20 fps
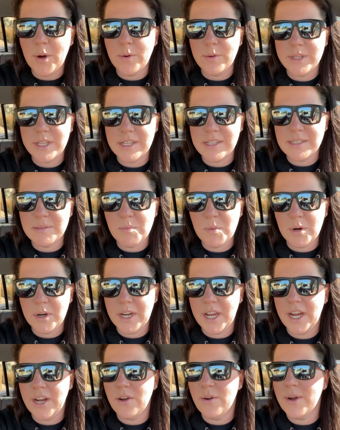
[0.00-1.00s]
this
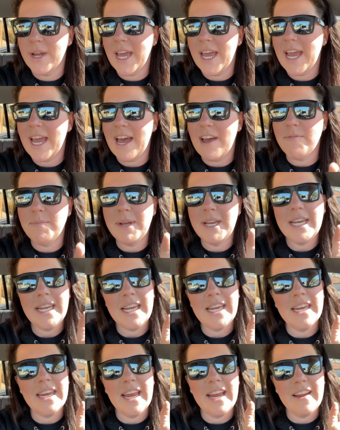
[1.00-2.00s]
morning, okay? I've been
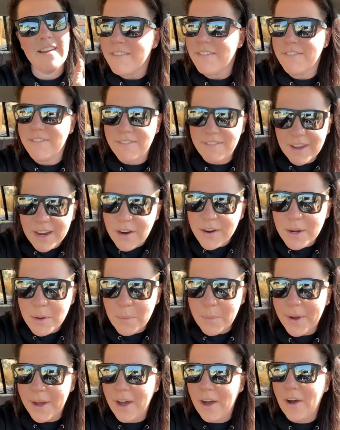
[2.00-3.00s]
eating very
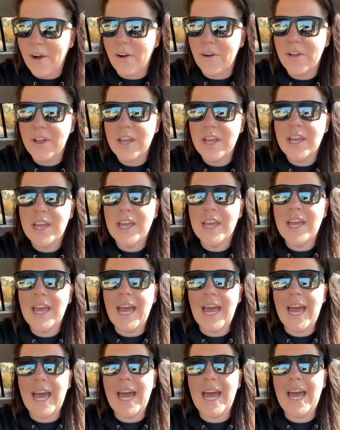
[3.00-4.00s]
well
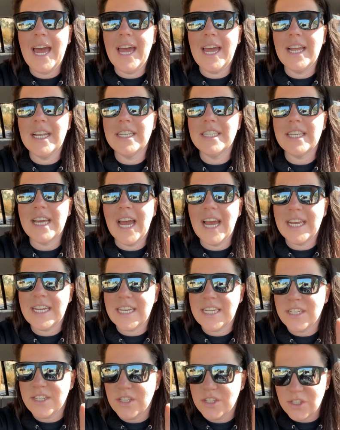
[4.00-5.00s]
and I
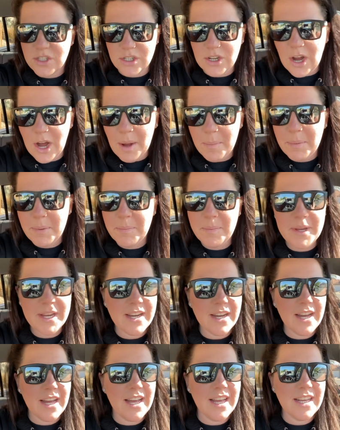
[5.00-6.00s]
need to stop
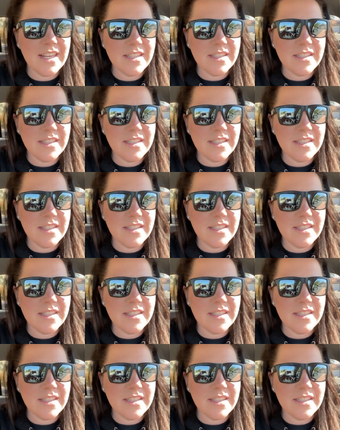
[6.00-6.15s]
because